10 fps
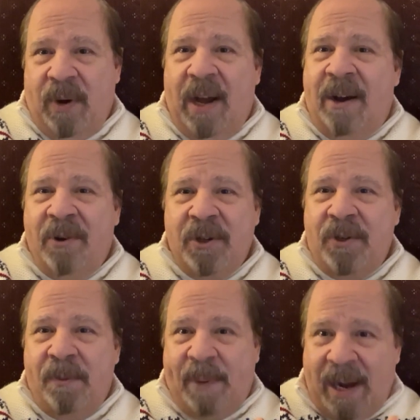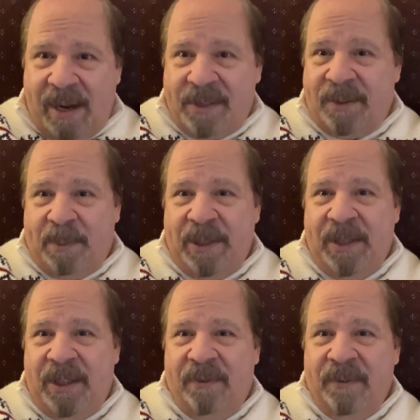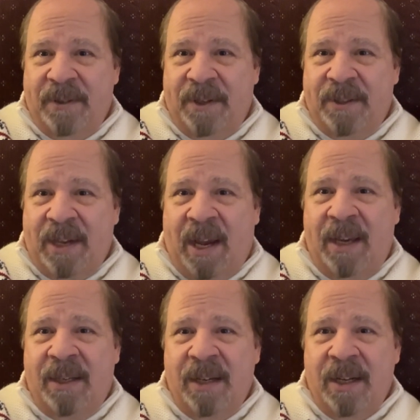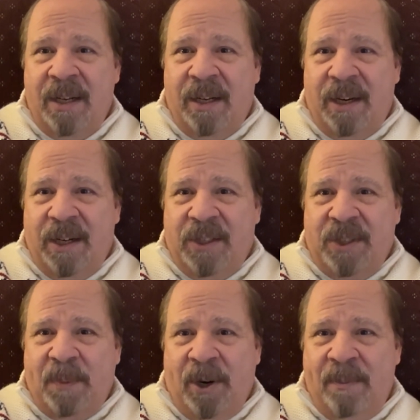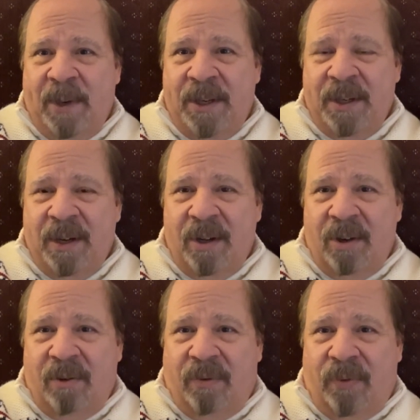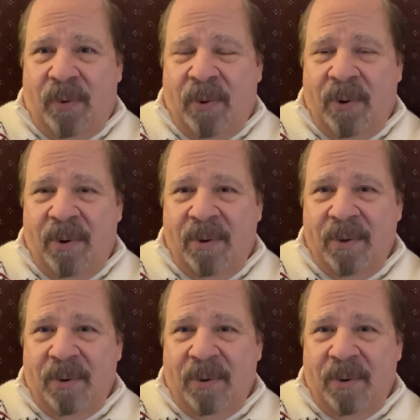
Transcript: how can you possibly design an experiment for,